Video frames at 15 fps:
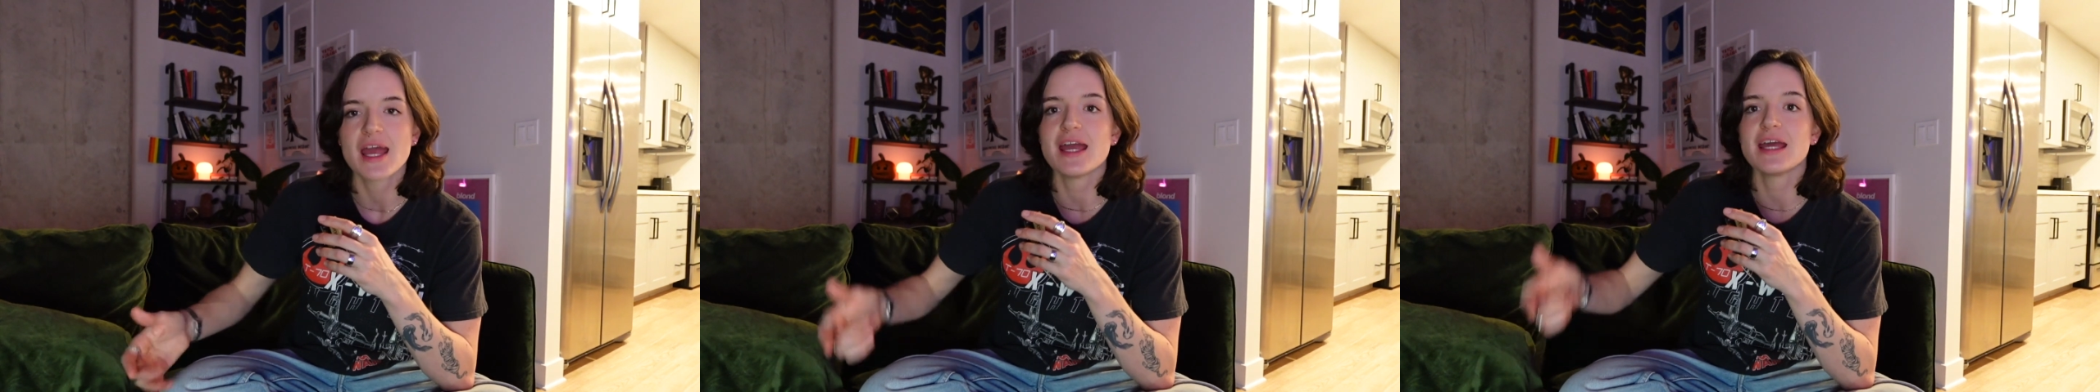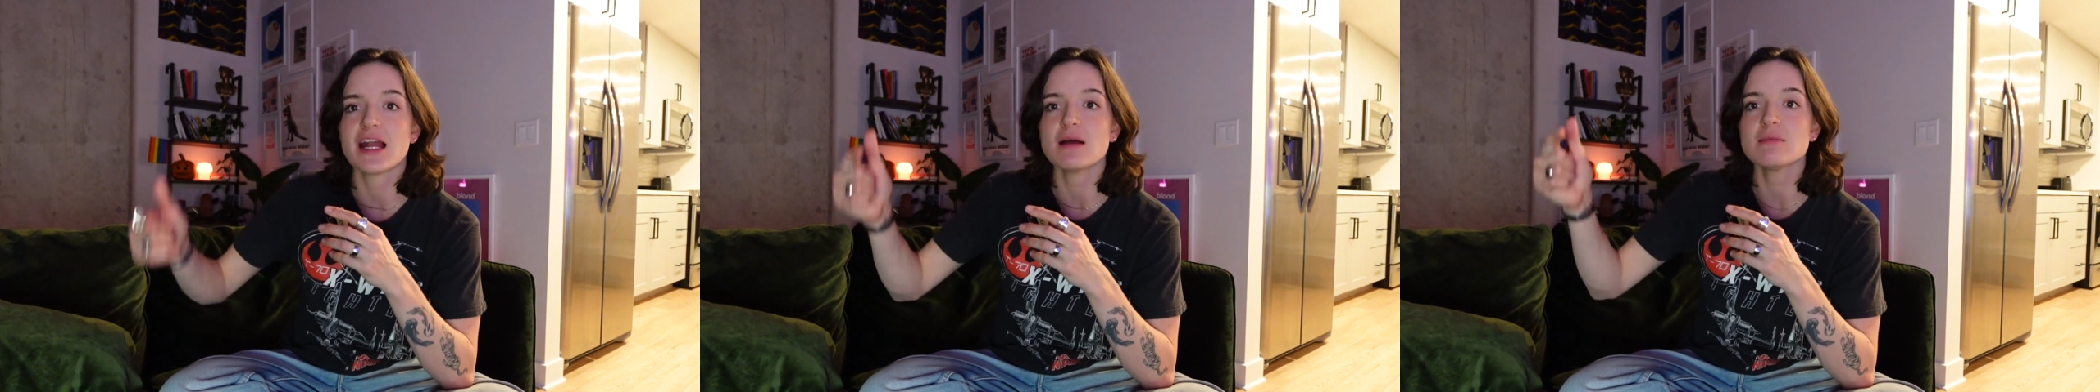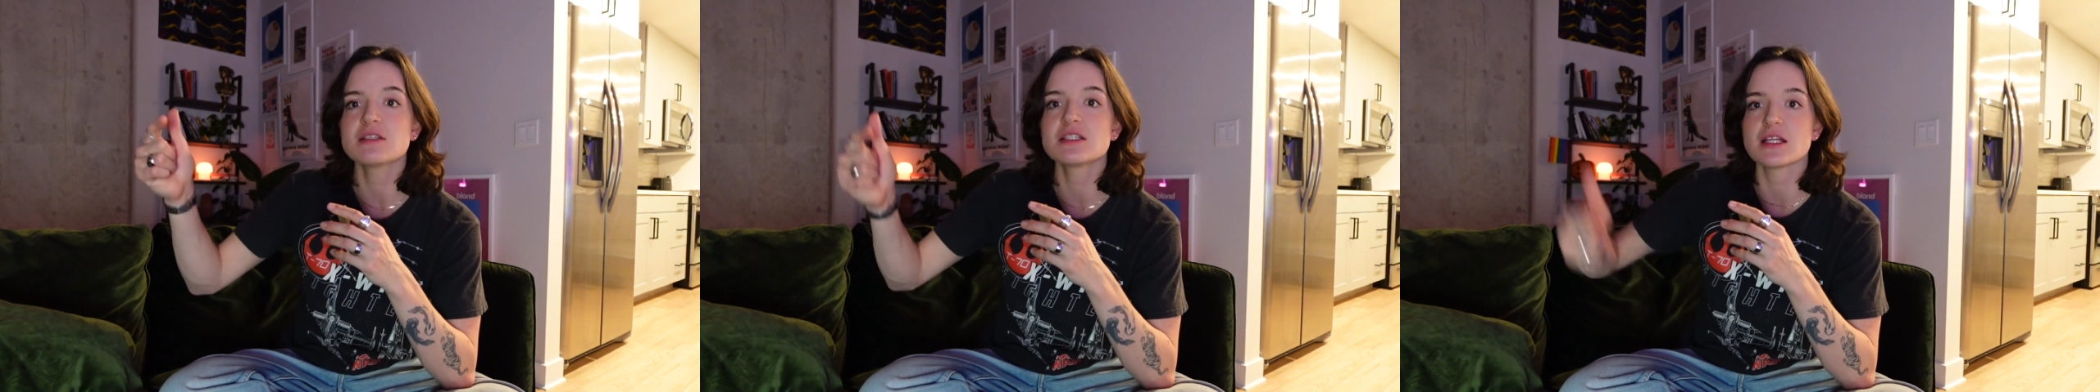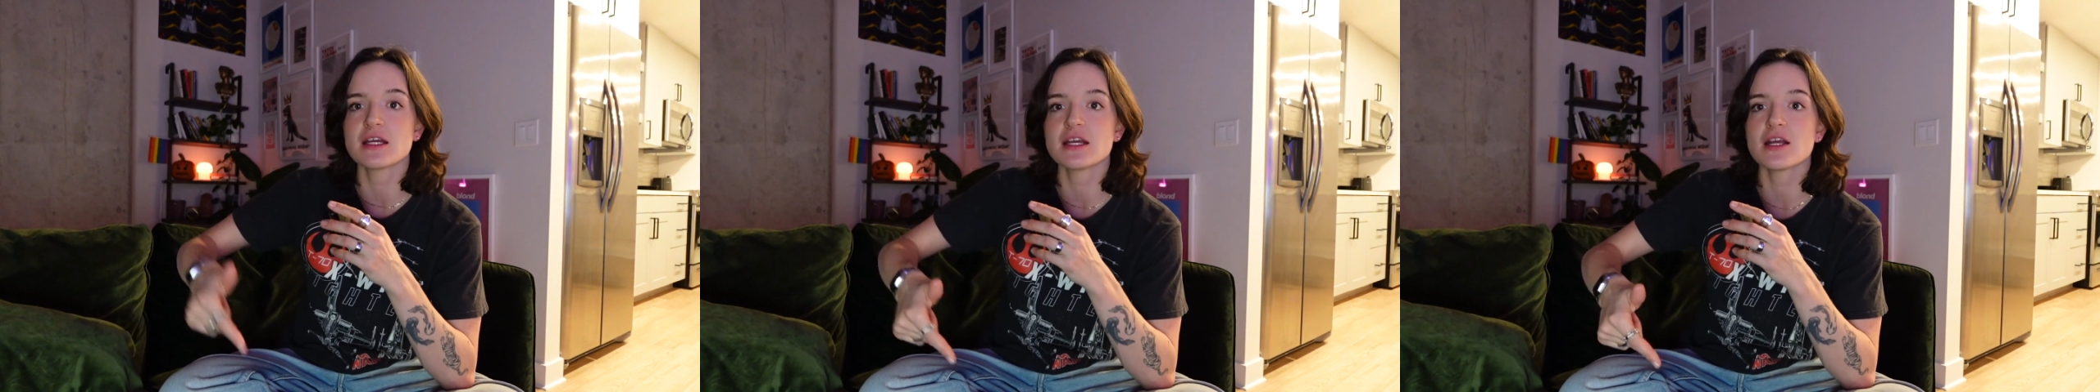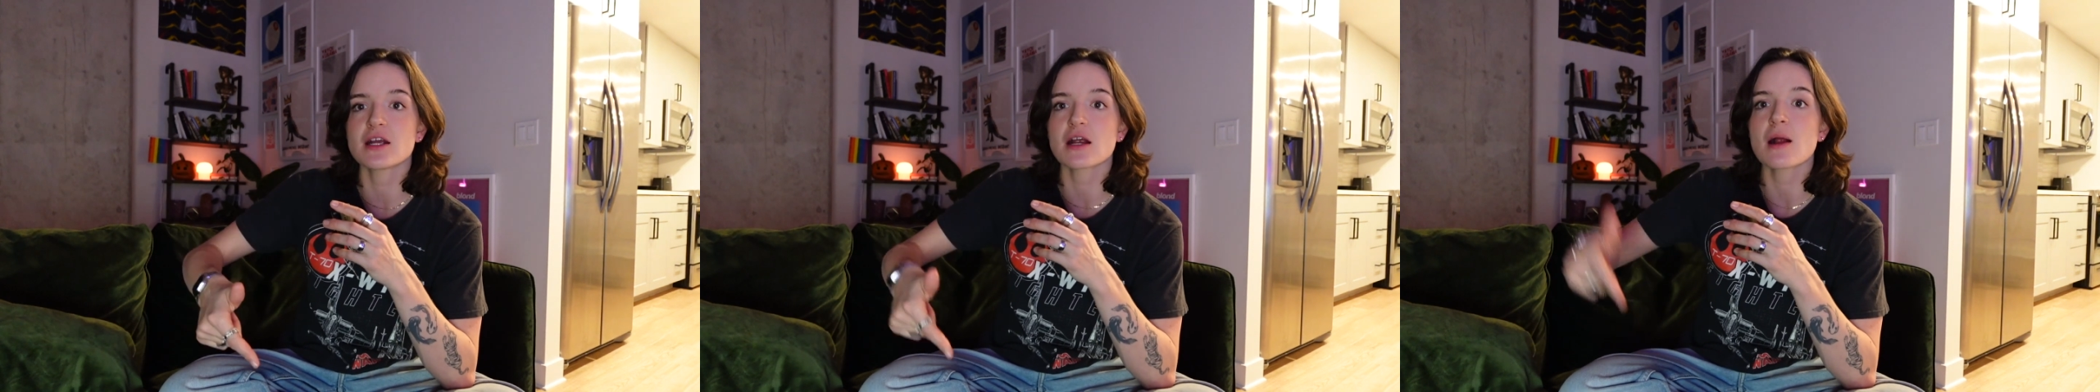And I'm
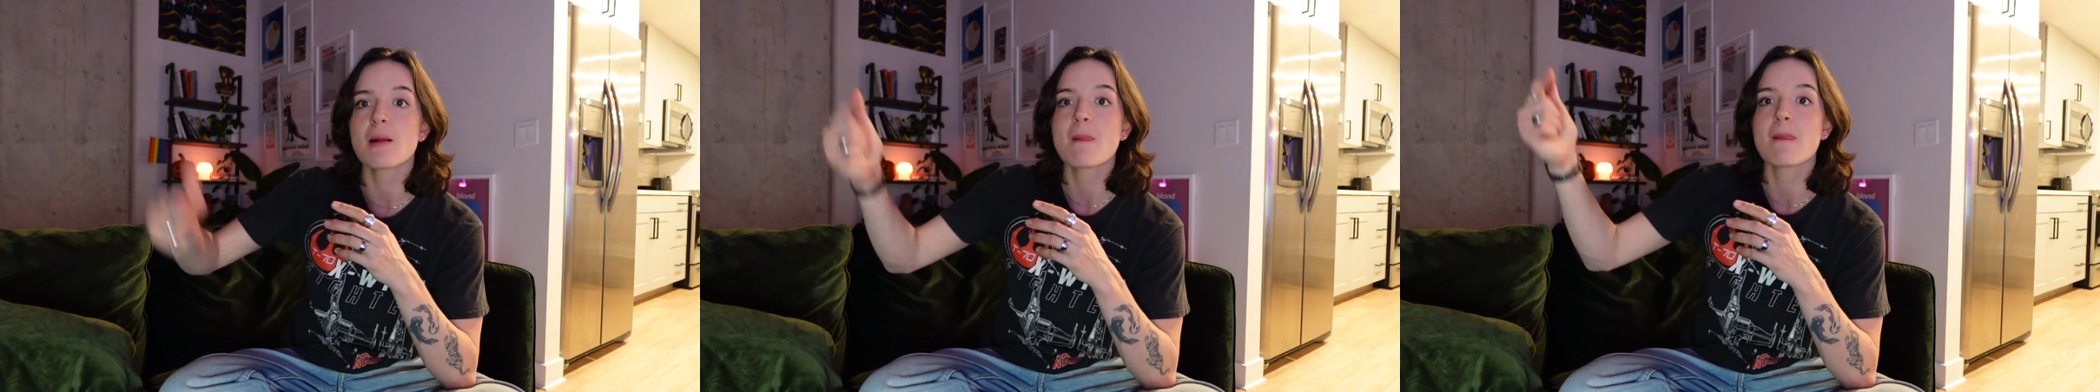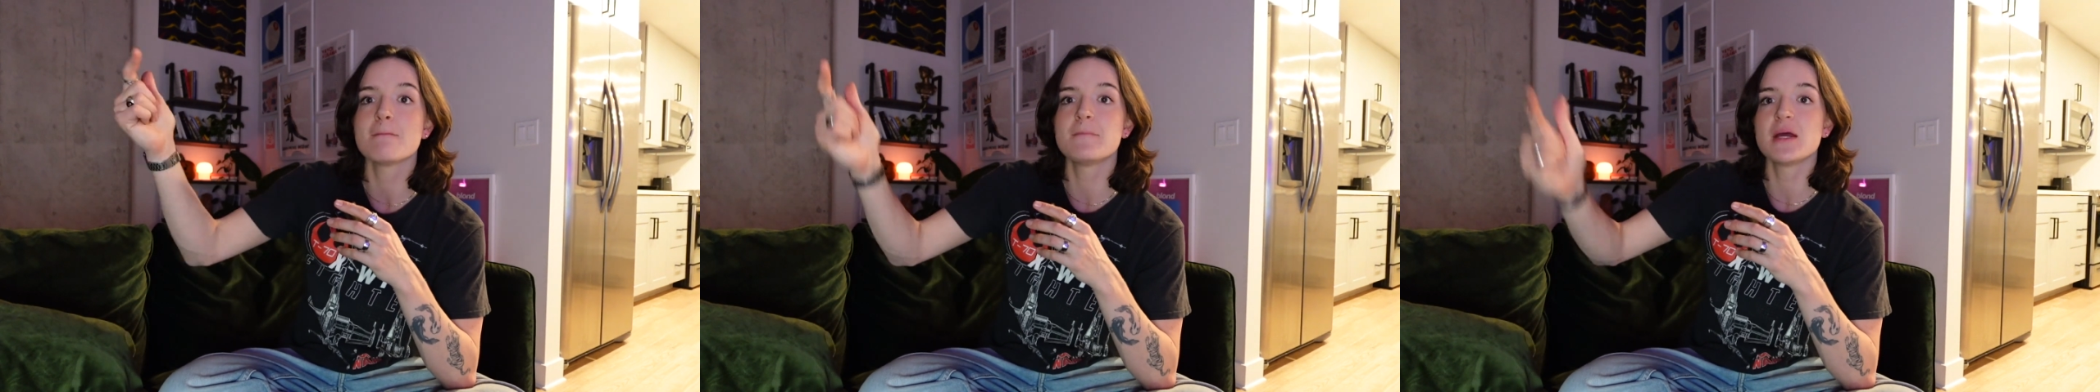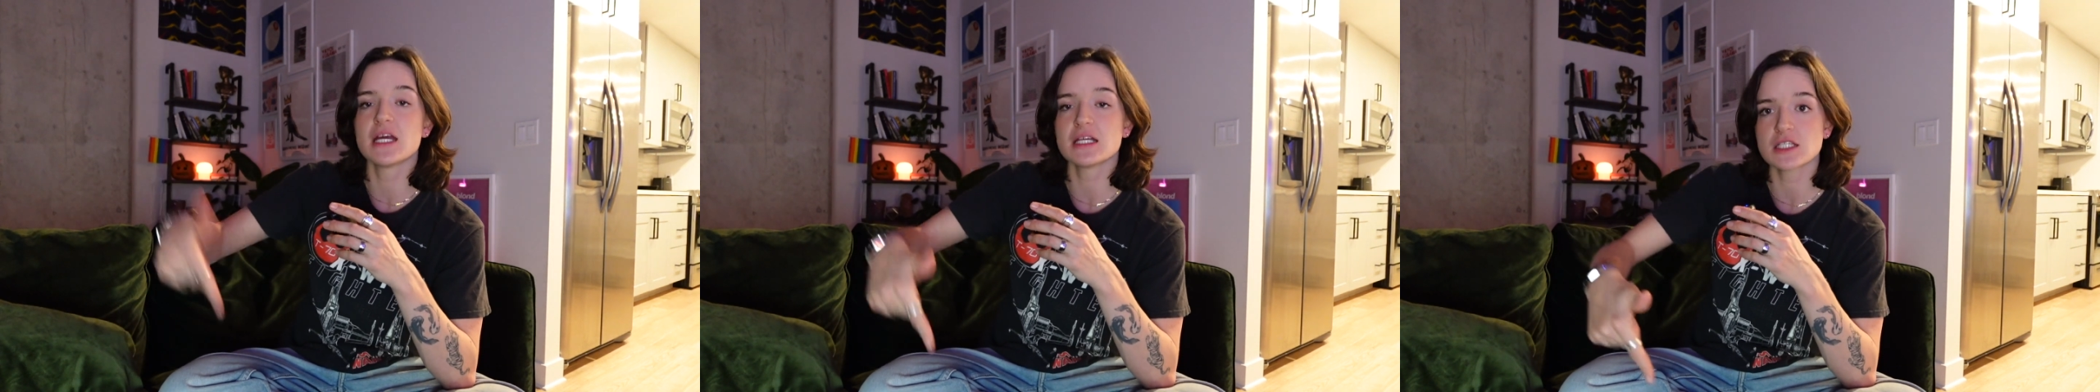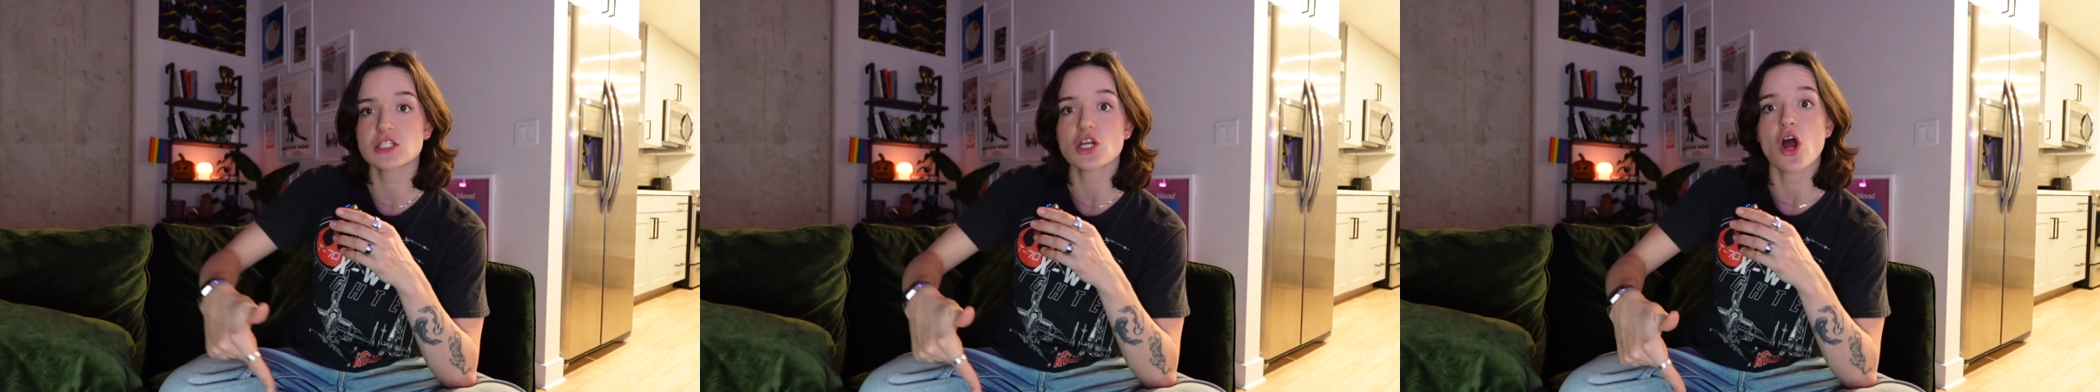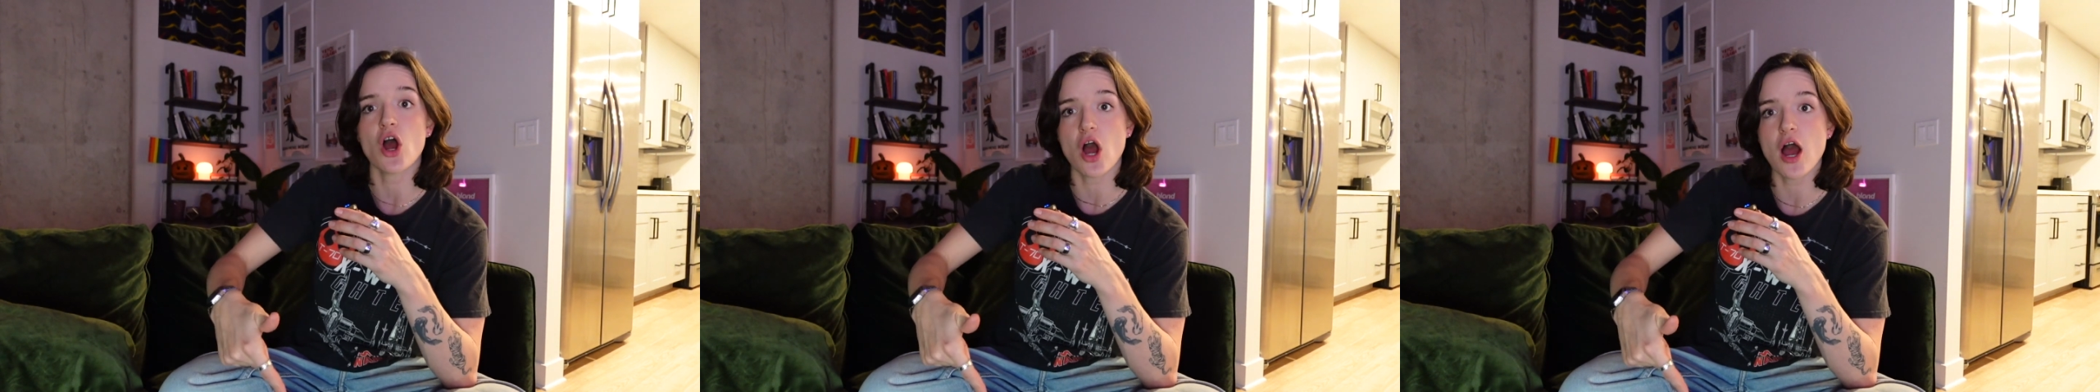sitting here
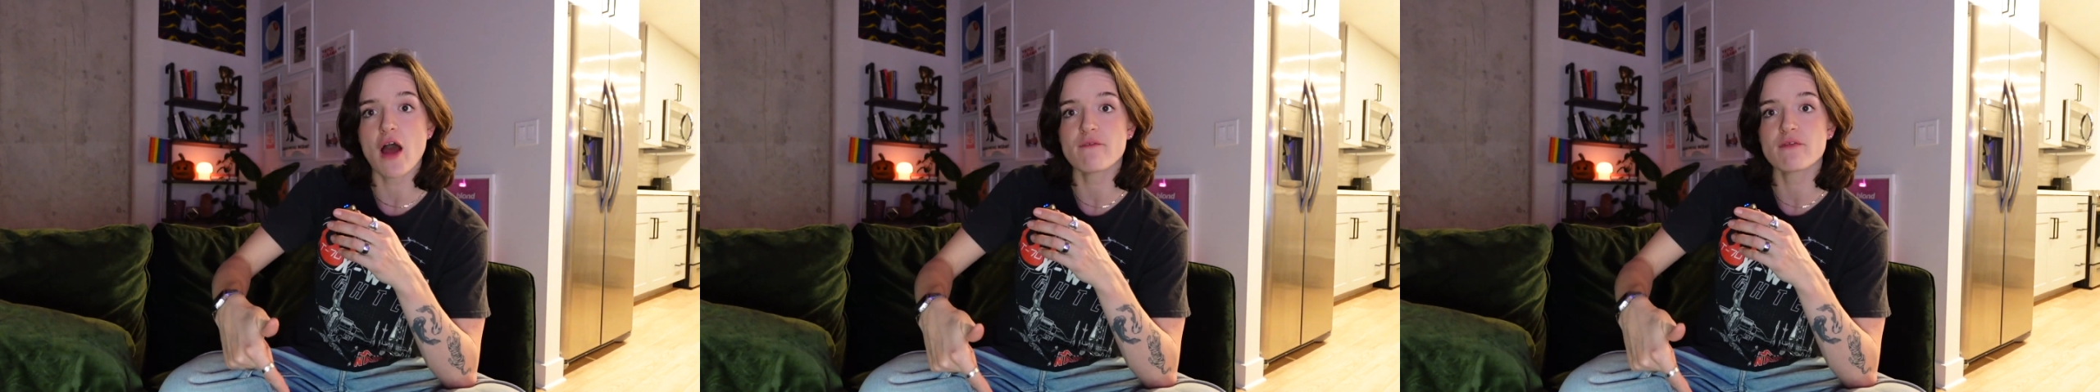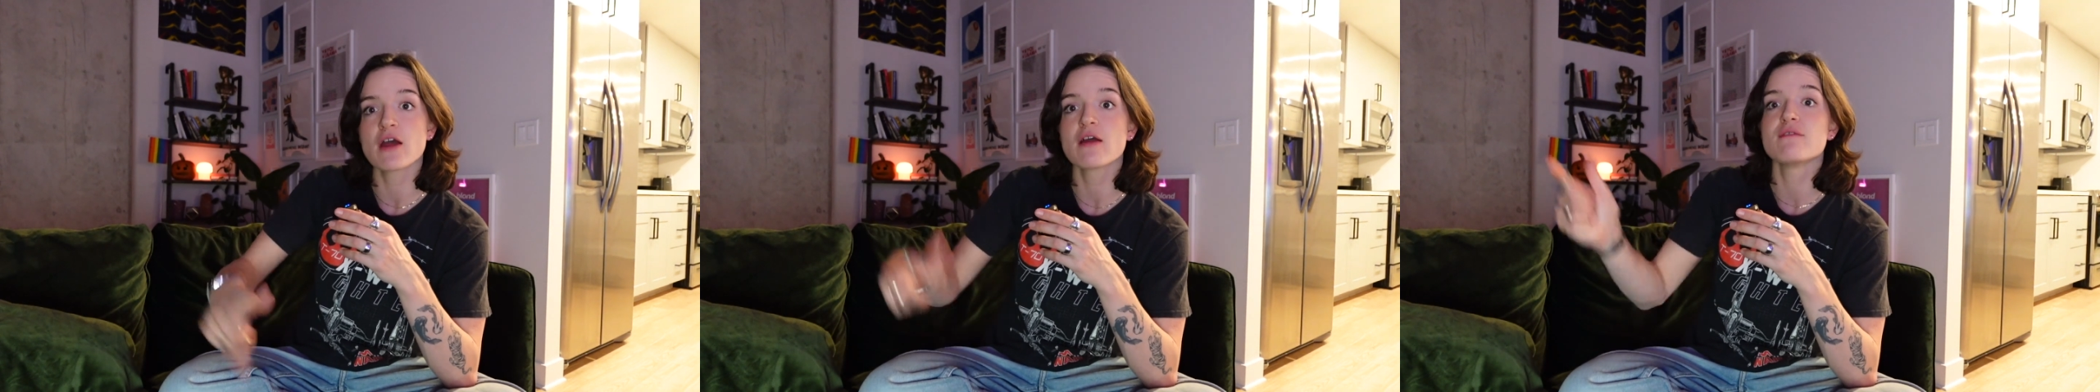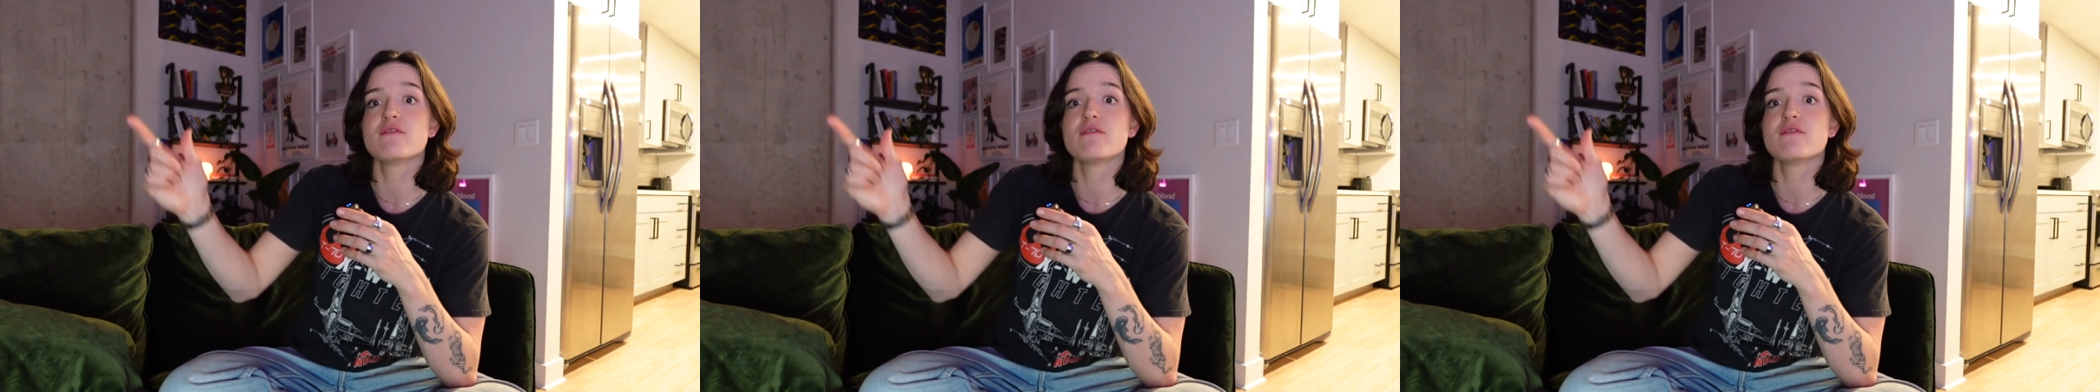pissed off,